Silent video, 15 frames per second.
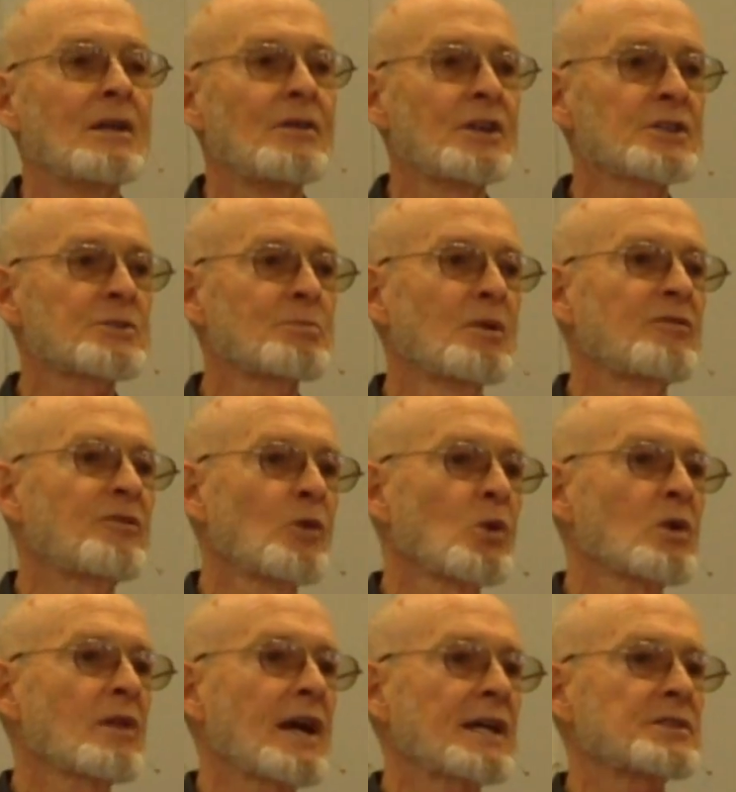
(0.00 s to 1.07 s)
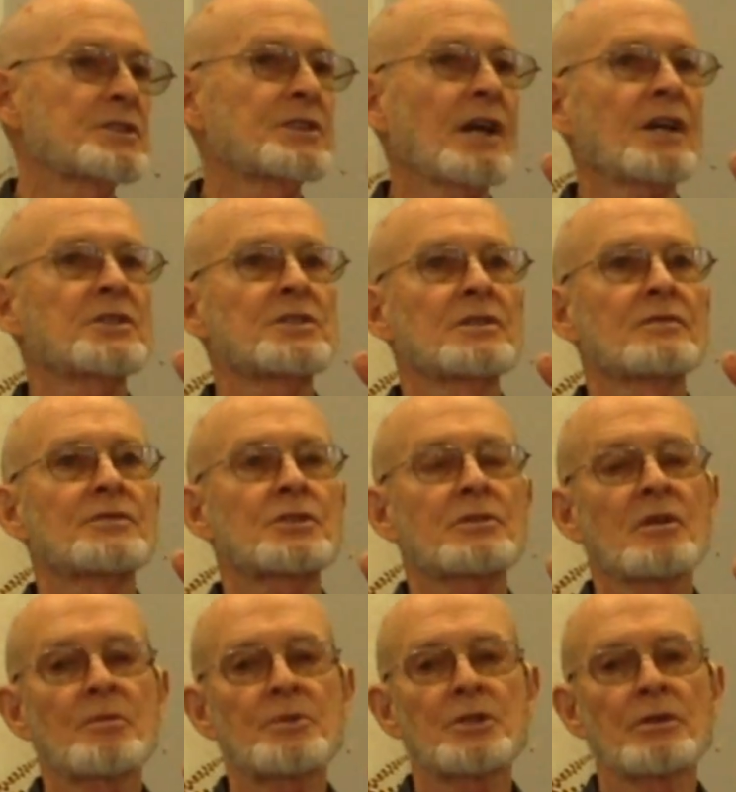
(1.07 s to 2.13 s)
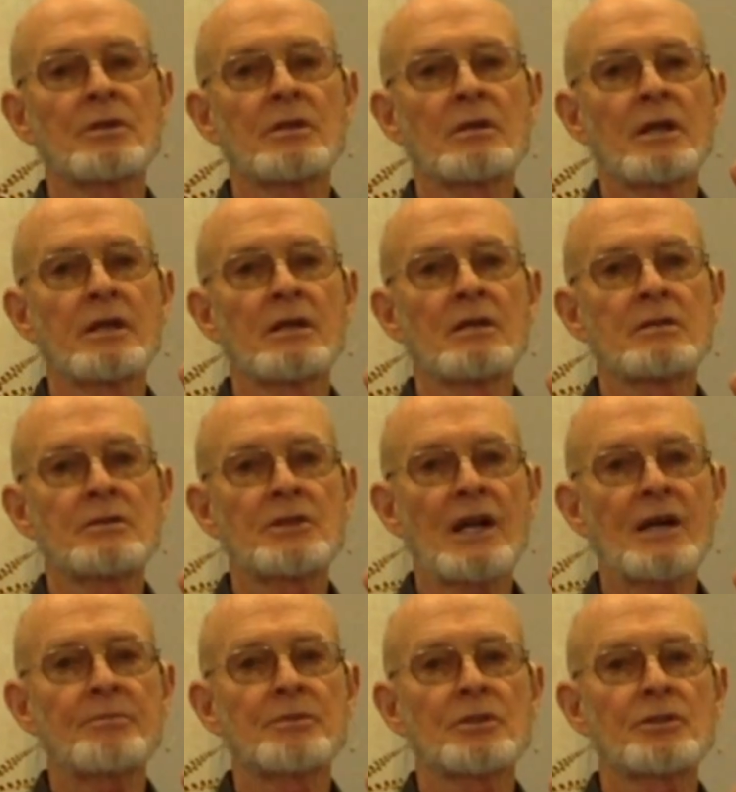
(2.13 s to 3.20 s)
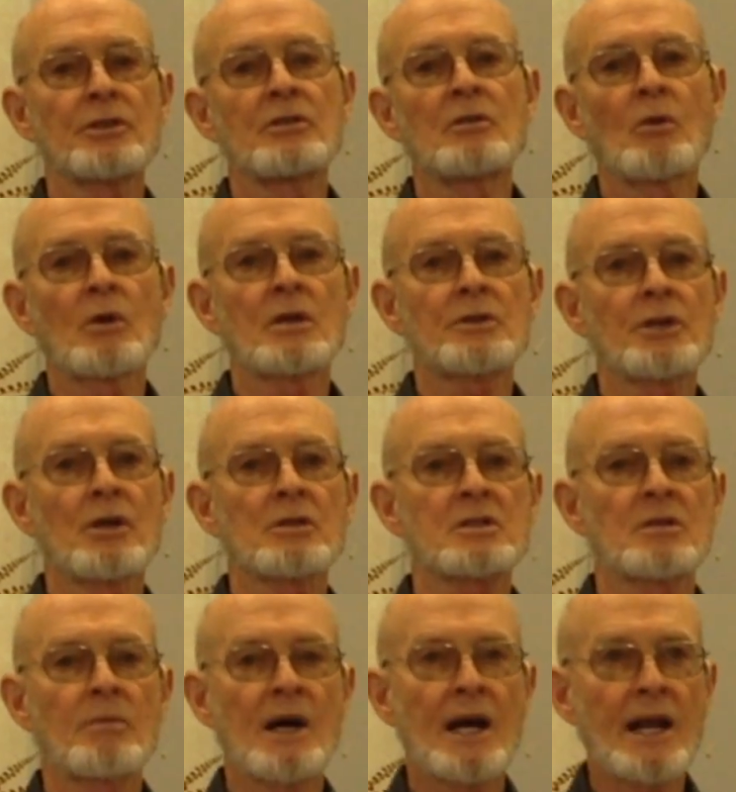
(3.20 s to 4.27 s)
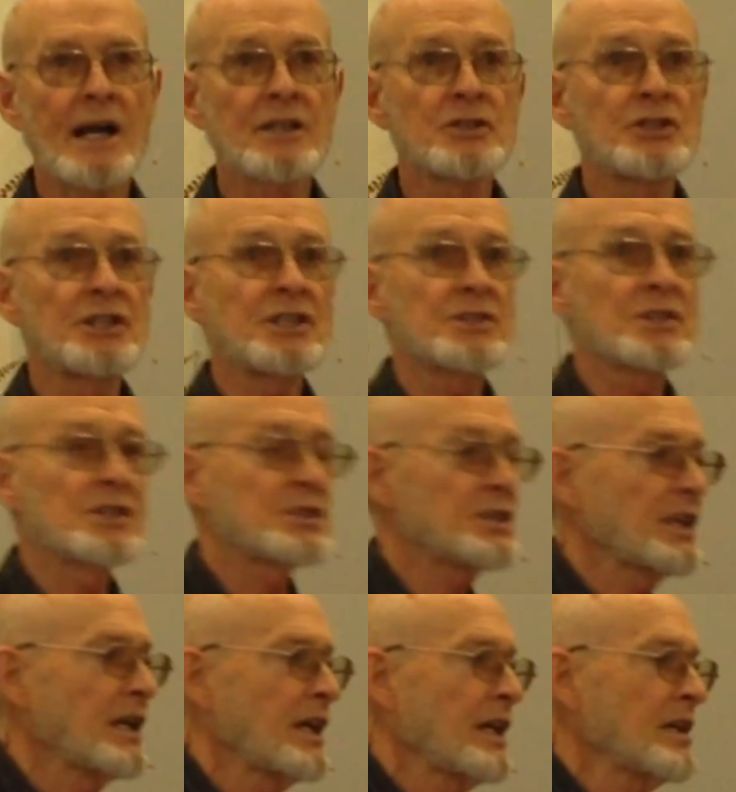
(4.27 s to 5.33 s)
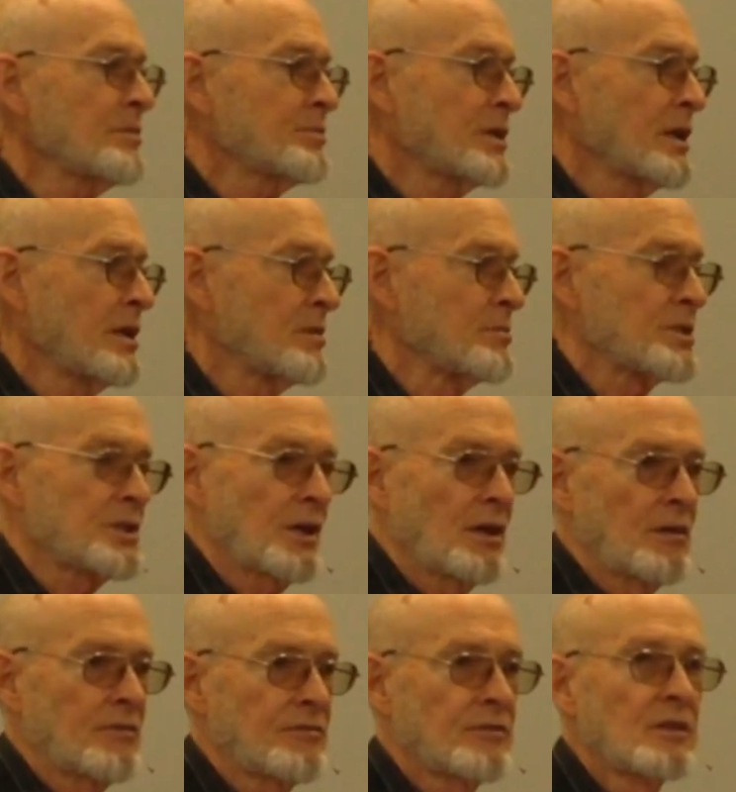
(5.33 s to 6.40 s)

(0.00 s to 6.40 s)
This, before that section of scripture in, in chapter 2, where it talks about how Jesus emptied himself,